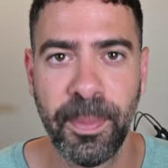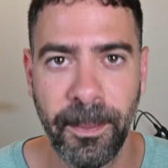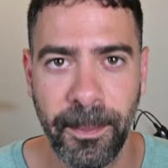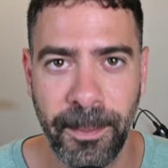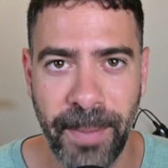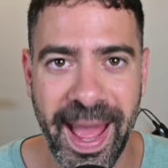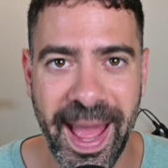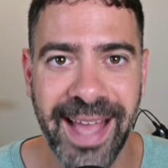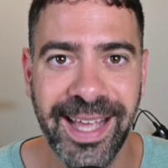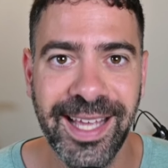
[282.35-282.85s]

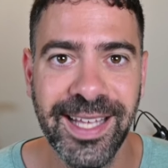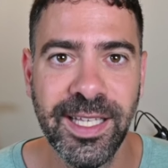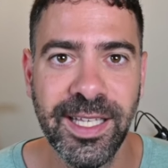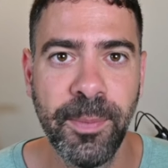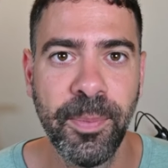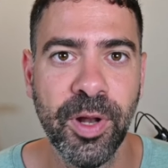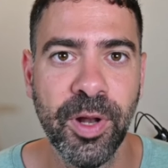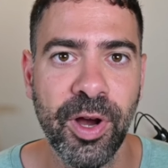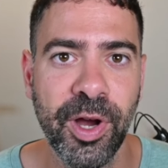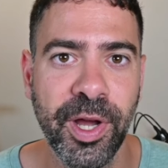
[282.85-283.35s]
pack and
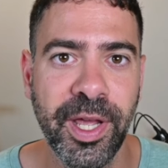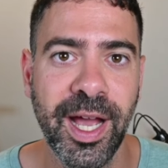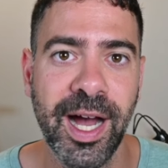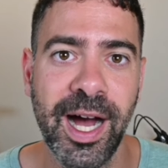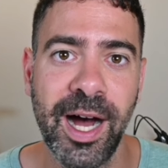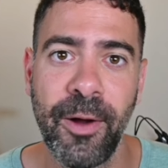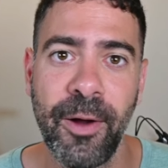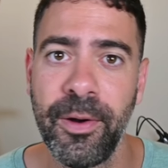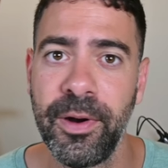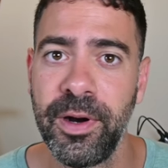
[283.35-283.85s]
deploy
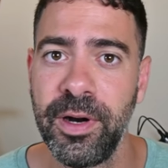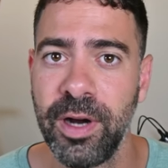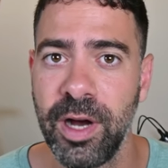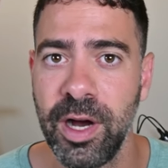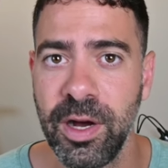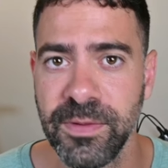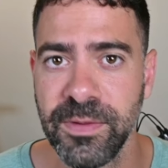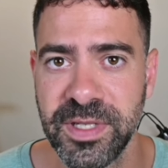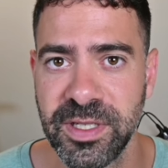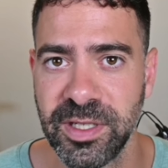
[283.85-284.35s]
our
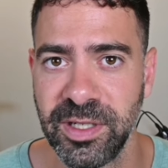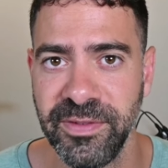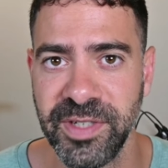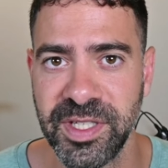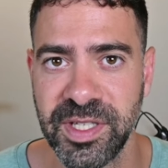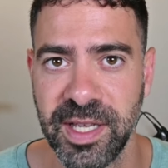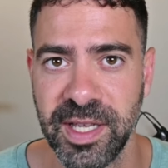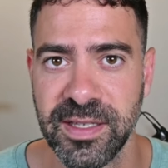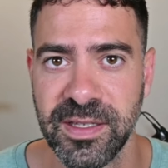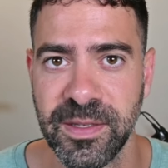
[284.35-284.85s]
own
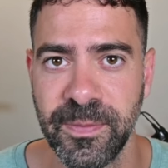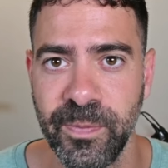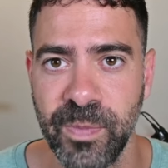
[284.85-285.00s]
services.